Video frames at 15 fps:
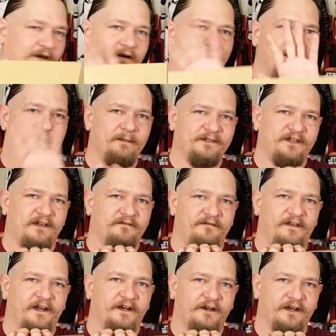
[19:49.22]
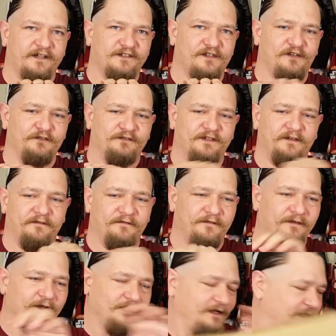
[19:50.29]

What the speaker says: or Amazon figure exclusive